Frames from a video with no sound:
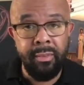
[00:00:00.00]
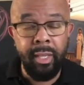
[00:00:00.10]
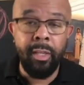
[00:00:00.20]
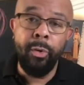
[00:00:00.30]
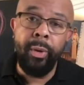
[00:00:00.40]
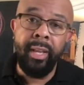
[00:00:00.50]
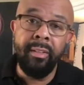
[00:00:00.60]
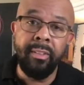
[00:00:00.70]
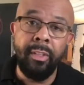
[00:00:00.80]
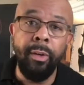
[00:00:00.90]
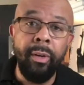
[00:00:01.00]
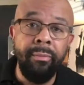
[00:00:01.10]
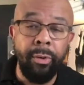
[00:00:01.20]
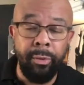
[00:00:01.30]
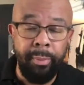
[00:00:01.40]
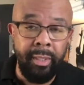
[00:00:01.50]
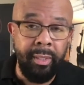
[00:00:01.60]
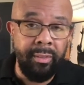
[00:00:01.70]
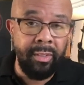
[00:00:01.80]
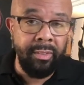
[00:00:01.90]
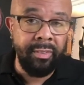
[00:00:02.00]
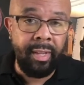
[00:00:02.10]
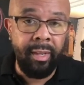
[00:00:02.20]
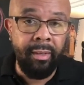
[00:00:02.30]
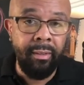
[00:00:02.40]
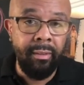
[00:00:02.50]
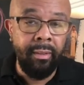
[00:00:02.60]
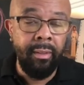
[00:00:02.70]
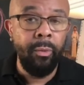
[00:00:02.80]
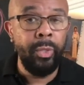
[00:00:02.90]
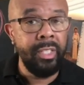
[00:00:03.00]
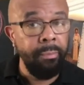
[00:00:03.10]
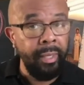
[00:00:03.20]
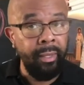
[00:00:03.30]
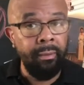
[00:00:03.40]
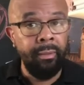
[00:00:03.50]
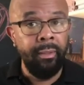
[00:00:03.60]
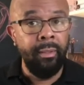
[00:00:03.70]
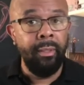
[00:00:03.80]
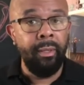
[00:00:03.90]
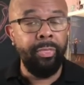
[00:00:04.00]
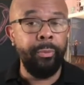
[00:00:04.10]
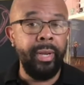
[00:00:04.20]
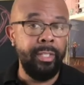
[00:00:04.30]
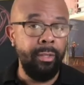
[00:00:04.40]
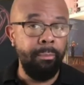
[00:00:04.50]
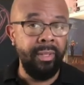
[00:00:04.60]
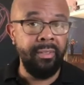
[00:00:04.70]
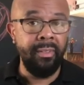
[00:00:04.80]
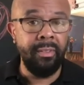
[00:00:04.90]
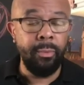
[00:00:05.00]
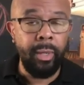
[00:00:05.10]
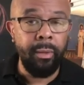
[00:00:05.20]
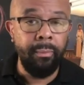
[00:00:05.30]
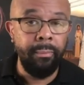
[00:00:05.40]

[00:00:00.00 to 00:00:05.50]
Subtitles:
It can create security vulnerabilities on your site, which can be a threat to your business as well.